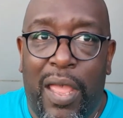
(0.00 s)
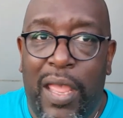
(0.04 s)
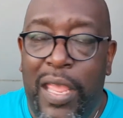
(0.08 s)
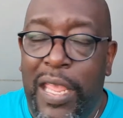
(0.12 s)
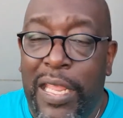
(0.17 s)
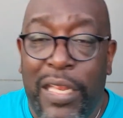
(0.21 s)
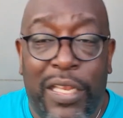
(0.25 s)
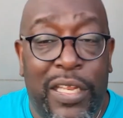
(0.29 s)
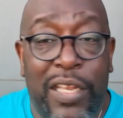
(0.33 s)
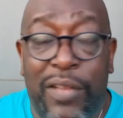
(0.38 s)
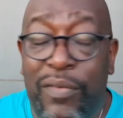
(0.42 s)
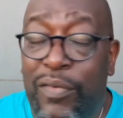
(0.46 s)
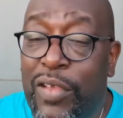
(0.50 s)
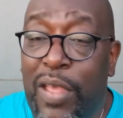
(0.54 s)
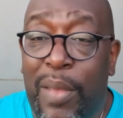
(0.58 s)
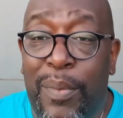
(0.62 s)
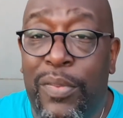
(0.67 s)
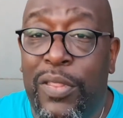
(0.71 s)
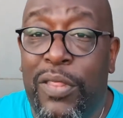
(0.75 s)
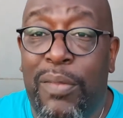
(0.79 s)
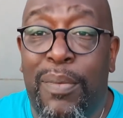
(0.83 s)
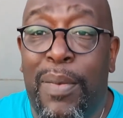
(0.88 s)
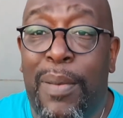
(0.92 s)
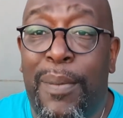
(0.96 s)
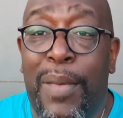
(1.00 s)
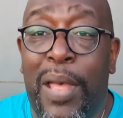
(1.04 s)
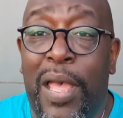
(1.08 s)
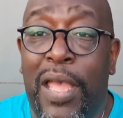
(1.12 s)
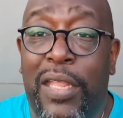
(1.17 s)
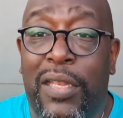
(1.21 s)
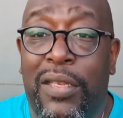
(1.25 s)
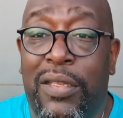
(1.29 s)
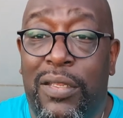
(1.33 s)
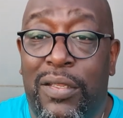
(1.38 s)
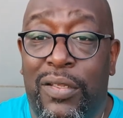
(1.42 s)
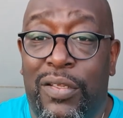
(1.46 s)
it didn't even come into my
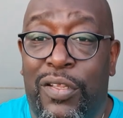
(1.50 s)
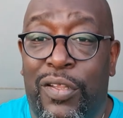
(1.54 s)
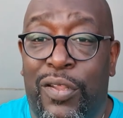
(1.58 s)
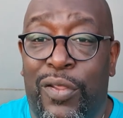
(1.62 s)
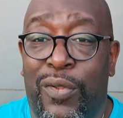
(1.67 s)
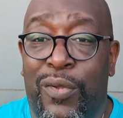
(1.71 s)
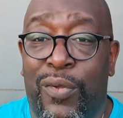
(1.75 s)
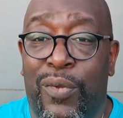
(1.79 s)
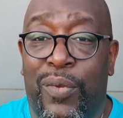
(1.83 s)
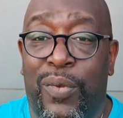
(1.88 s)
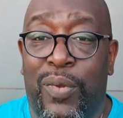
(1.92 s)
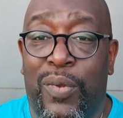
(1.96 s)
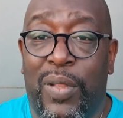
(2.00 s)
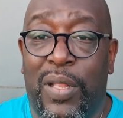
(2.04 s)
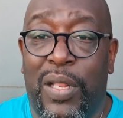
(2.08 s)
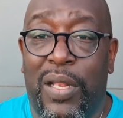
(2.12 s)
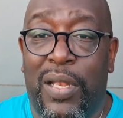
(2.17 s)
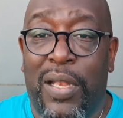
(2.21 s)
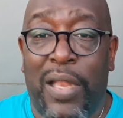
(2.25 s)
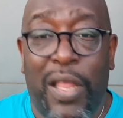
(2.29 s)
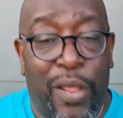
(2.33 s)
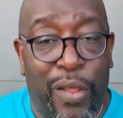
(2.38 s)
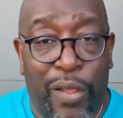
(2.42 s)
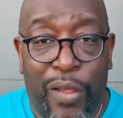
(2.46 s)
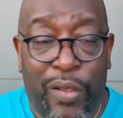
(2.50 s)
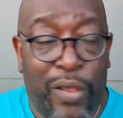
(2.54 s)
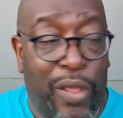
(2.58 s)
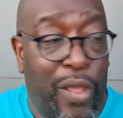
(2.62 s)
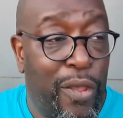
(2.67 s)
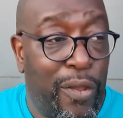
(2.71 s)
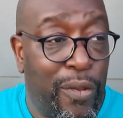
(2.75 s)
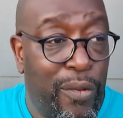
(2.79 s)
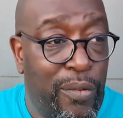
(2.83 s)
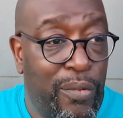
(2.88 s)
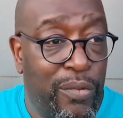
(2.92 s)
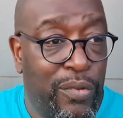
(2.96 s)
mind to let her
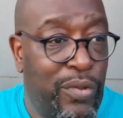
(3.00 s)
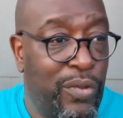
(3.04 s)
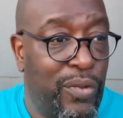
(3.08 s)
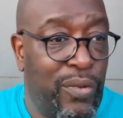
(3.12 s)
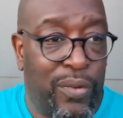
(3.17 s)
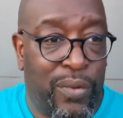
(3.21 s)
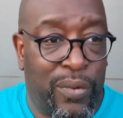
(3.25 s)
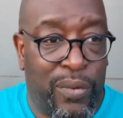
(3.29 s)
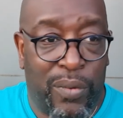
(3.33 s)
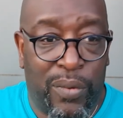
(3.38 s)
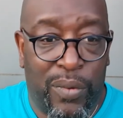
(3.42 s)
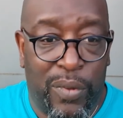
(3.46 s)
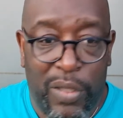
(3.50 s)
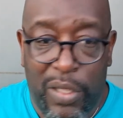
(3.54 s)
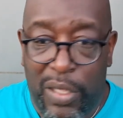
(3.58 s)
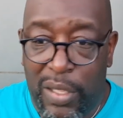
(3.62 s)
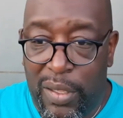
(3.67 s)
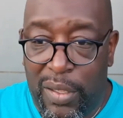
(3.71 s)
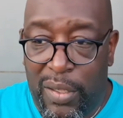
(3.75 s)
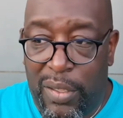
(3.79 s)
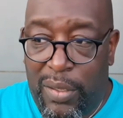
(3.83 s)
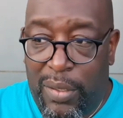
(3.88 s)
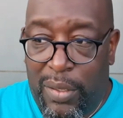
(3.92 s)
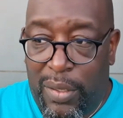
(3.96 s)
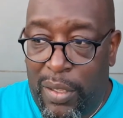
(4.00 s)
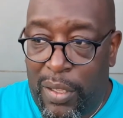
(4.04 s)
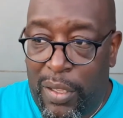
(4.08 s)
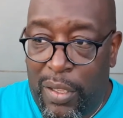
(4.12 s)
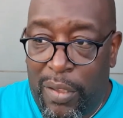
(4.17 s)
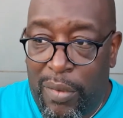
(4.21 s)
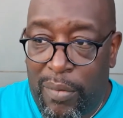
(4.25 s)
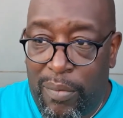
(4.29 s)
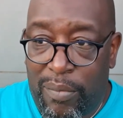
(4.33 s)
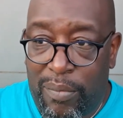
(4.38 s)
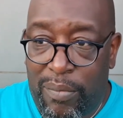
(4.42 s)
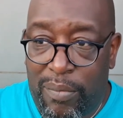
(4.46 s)
go, to
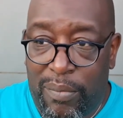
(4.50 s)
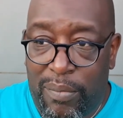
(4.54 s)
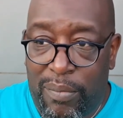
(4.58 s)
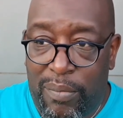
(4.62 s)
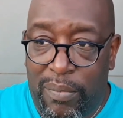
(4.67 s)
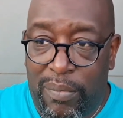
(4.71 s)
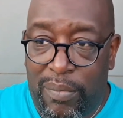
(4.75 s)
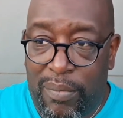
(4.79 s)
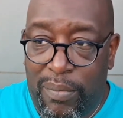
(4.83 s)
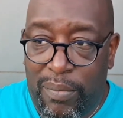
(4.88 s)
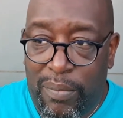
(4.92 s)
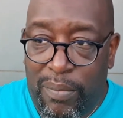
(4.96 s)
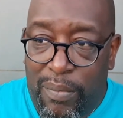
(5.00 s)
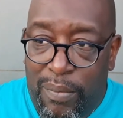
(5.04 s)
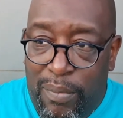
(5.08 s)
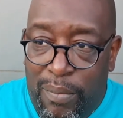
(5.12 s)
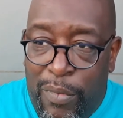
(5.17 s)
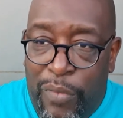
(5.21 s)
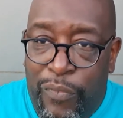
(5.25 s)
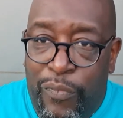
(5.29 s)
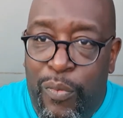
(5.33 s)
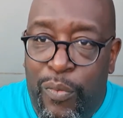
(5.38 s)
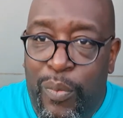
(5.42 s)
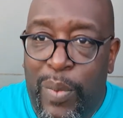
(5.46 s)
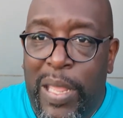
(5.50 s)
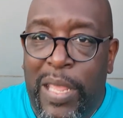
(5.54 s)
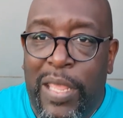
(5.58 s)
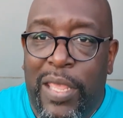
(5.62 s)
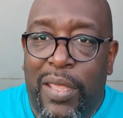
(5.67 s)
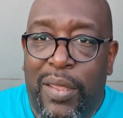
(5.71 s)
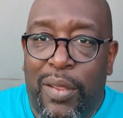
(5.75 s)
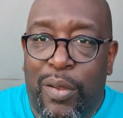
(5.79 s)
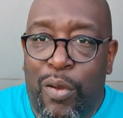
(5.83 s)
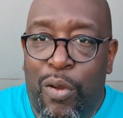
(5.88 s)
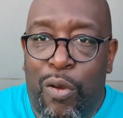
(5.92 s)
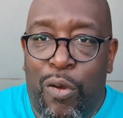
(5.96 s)
move
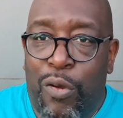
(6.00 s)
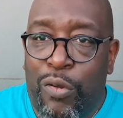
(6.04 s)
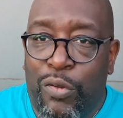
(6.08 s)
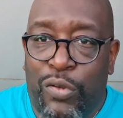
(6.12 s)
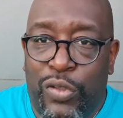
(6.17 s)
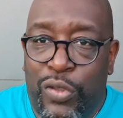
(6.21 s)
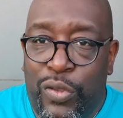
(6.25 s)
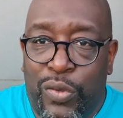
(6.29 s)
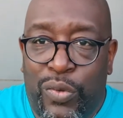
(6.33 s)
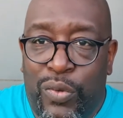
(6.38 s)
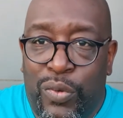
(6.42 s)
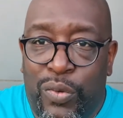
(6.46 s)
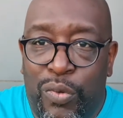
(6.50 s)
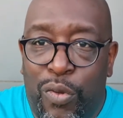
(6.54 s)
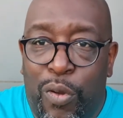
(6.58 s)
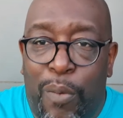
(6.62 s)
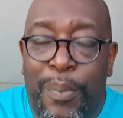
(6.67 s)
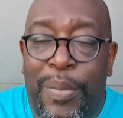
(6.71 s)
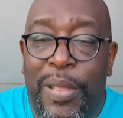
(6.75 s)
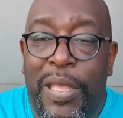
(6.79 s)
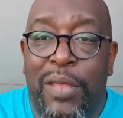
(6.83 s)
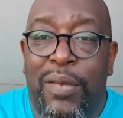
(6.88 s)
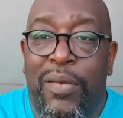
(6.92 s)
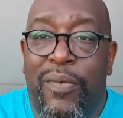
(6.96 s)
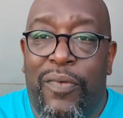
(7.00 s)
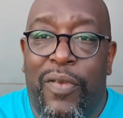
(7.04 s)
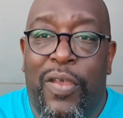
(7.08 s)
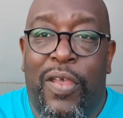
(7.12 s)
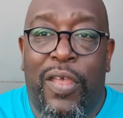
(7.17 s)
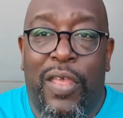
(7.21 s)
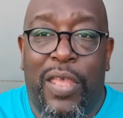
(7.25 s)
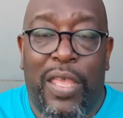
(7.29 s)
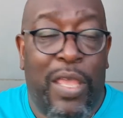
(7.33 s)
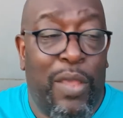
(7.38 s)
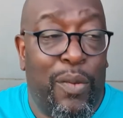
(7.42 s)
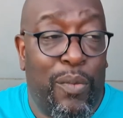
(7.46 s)
away or to not be with
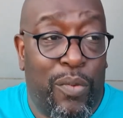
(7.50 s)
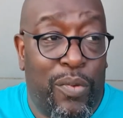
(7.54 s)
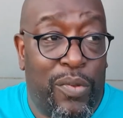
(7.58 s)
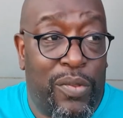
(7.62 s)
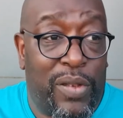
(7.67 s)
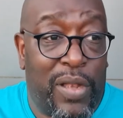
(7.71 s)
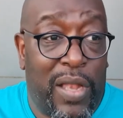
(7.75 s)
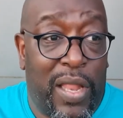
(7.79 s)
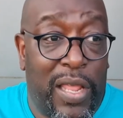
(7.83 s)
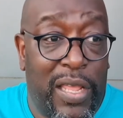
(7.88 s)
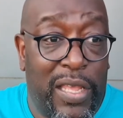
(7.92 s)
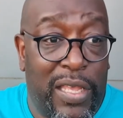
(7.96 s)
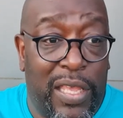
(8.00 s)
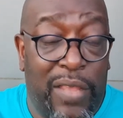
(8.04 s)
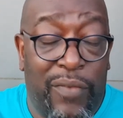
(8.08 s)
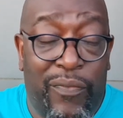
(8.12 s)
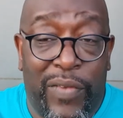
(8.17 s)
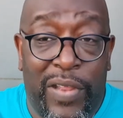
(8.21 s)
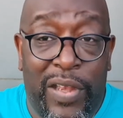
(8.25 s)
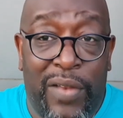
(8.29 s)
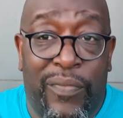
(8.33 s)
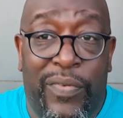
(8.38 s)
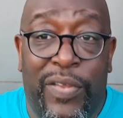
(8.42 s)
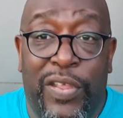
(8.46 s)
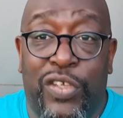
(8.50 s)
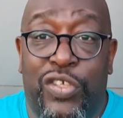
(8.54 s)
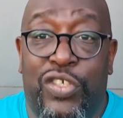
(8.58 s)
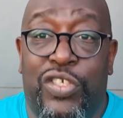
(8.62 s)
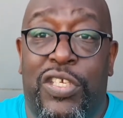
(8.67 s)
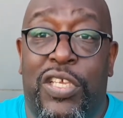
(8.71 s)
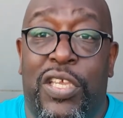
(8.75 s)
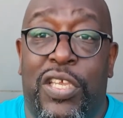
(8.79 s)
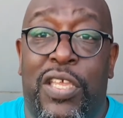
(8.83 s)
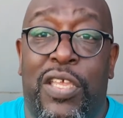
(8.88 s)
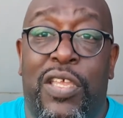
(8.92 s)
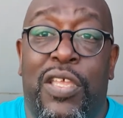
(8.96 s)
her. It was like, if anything,
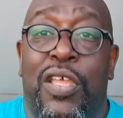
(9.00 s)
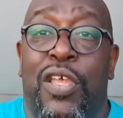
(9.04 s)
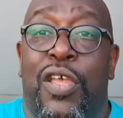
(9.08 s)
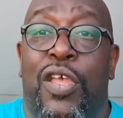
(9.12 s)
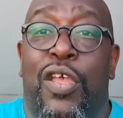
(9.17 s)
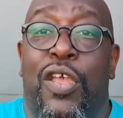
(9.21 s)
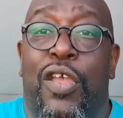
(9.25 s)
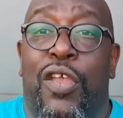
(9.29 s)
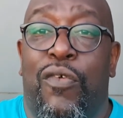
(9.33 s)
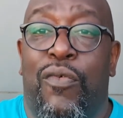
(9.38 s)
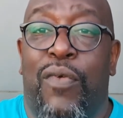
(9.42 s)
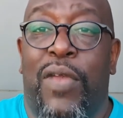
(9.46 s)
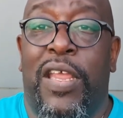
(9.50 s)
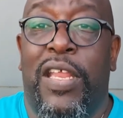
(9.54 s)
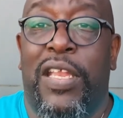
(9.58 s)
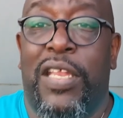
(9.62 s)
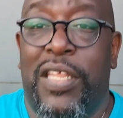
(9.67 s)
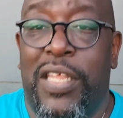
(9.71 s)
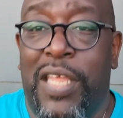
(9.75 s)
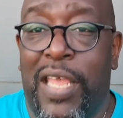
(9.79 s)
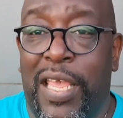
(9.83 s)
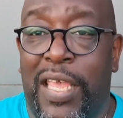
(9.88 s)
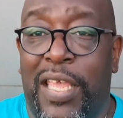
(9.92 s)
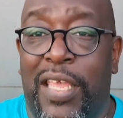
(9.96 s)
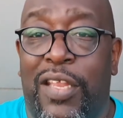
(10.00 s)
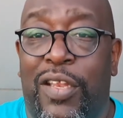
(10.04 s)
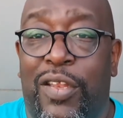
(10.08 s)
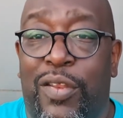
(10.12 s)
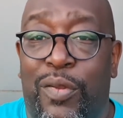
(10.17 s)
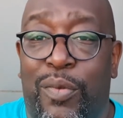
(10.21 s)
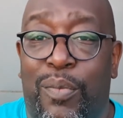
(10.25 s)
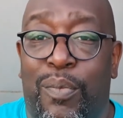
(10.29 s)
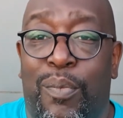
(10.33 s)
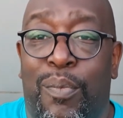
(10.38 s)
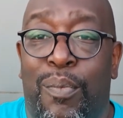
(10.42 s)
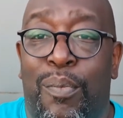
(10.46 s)
she irradiated
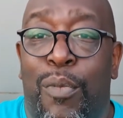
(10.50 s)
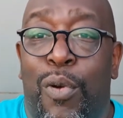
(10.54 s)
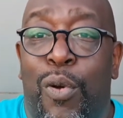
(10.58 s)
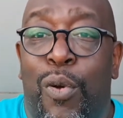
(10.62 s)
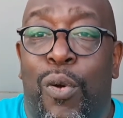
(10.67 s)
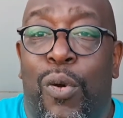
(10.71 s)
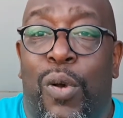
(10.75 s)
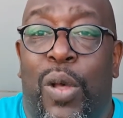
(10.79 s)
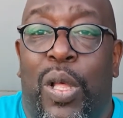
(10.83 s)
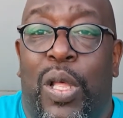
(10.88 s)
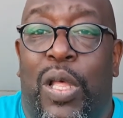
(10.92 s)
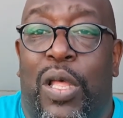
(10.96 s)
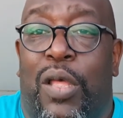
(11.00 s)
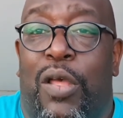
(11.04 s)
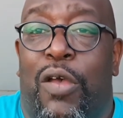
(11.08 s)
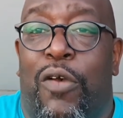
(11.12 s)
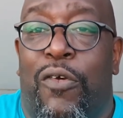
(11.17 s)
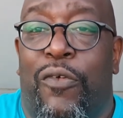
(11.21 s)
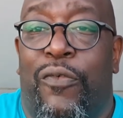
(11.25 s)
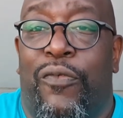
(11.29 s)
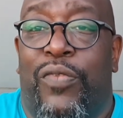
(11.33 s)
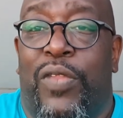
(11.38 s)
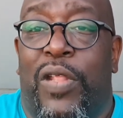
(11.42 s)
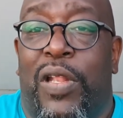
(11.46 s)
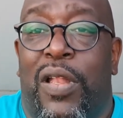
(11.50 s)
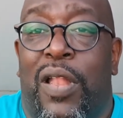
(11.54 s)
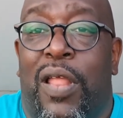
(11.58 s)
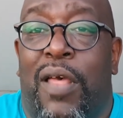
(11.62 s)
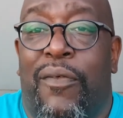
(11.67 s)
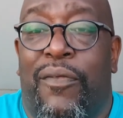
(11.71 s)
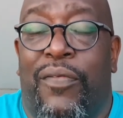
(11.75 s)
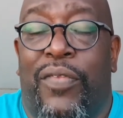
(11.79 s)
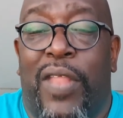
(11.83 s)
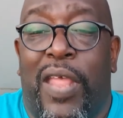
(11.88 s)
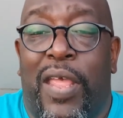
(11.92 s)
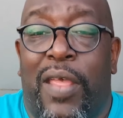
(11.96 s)
more of the
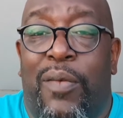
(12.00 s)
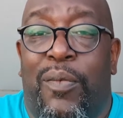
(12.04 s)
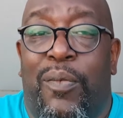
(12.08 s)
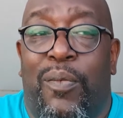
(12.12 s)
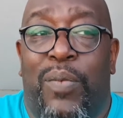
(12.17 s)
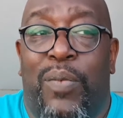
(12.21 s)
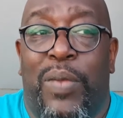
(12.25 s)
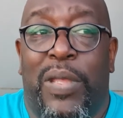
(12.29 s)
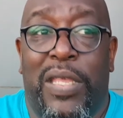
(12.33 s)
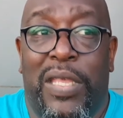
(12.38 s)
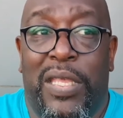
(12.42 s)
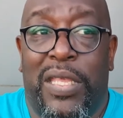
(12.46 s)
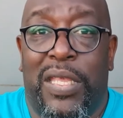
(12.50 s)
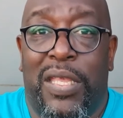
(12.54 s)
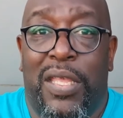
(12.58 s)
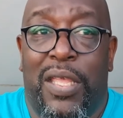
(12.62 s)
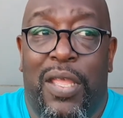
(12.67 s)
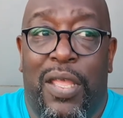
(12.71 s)
love that we